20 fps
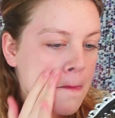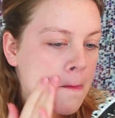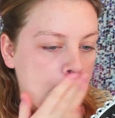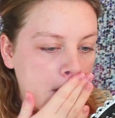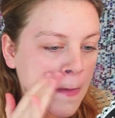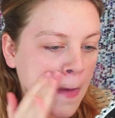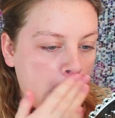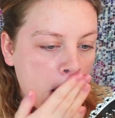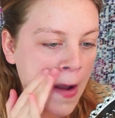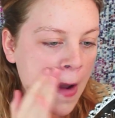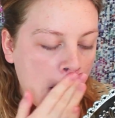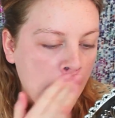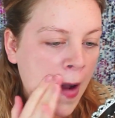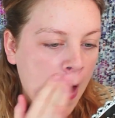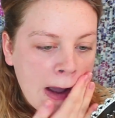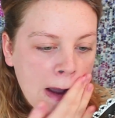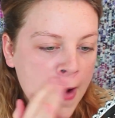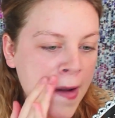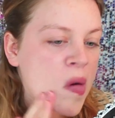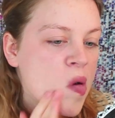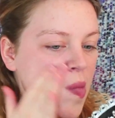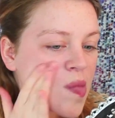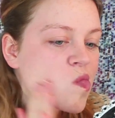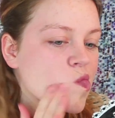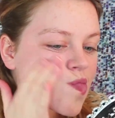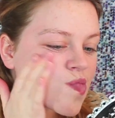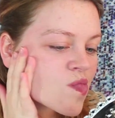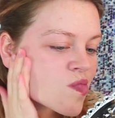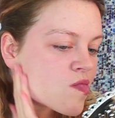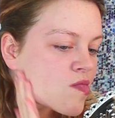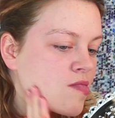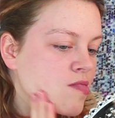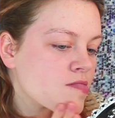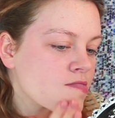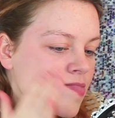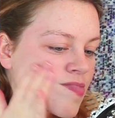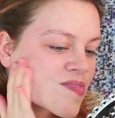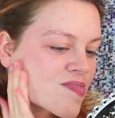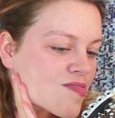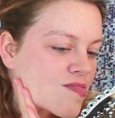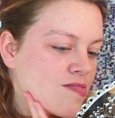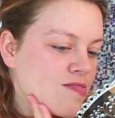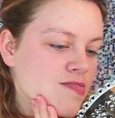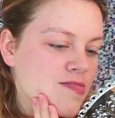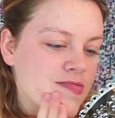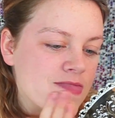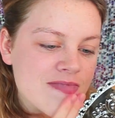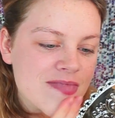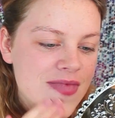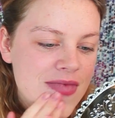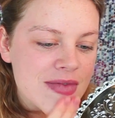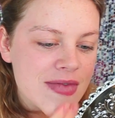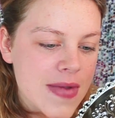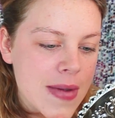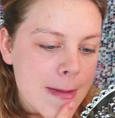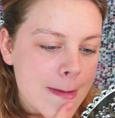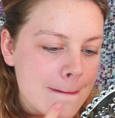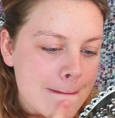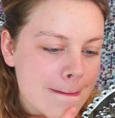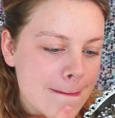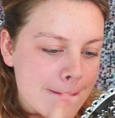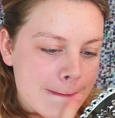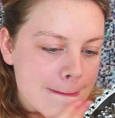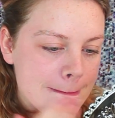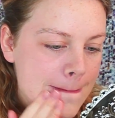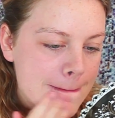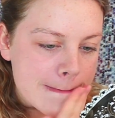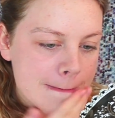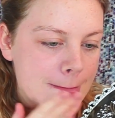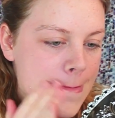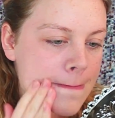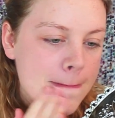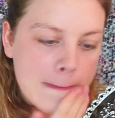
to blur my skin, make it look like